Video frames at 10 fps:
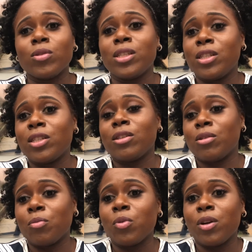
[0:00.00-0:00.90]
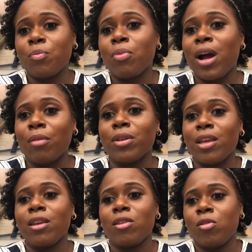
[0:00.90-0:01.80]
teacher would
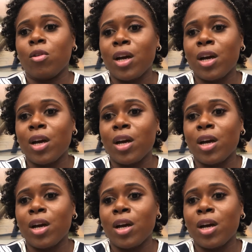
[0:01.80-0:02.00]
probably you'll